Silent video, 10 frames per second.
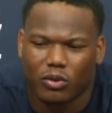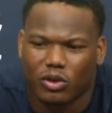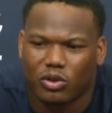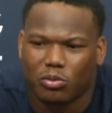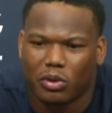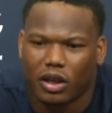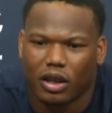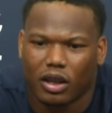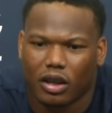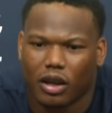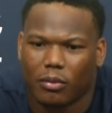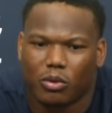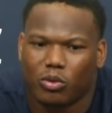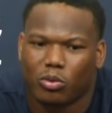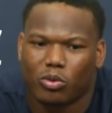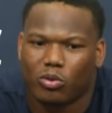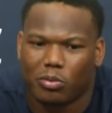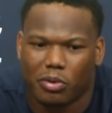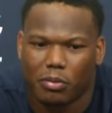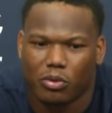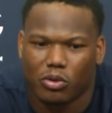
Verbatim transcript: Once you begin to get comfortable with people,